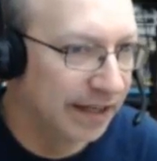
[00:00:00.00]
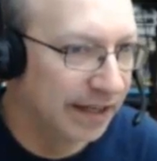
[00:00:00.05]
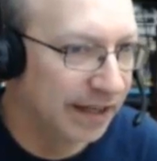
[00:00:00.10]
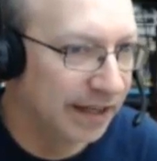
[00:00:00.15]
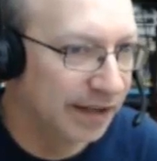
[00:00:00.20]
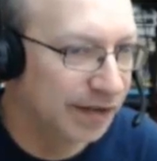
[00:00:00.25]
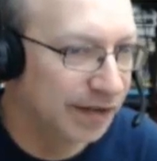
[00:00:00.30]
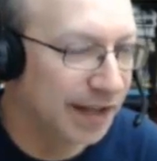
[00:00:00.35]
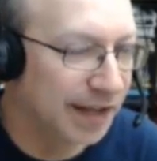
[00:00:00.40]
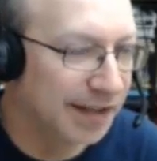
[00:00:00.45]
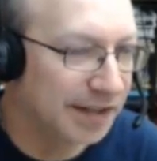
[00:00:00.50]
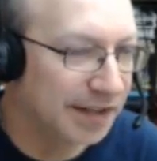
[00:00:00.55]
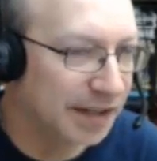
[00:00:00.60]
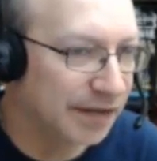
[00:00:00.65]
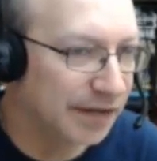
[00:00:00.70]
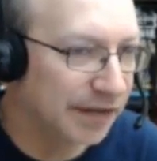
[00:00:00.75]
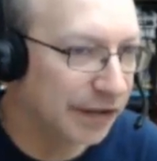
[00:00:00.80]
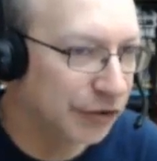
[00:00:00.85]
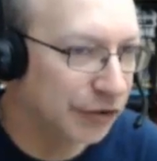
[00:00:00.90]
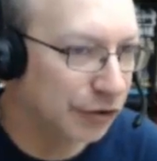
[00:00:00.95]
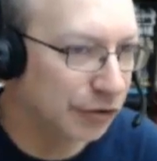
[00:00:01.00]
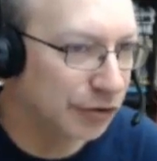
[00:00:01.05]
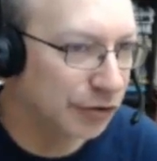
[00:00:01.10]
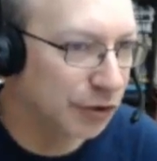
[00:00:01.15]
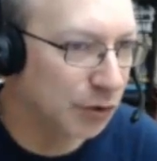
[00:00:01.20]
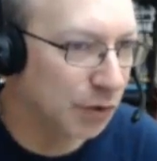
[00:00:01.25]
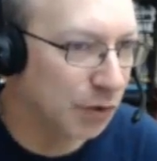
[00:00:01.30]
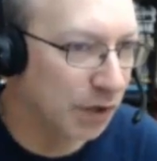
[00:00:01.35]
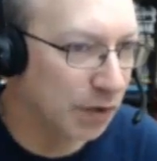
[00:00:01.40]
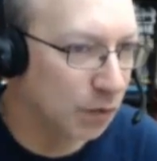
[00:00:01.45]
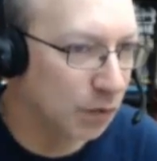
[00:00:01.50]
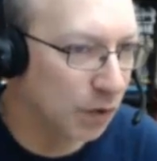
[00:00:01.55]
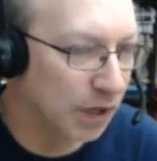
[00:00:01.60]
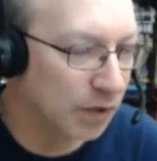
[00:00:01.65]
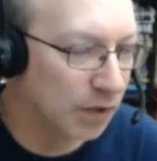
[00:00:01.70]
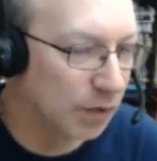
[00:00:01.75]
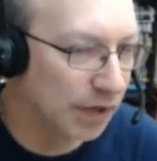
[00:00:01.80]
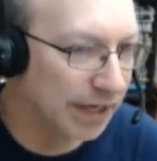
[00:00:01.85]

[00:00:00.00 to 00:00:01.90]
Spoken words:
it's not the conventional 2-on-1.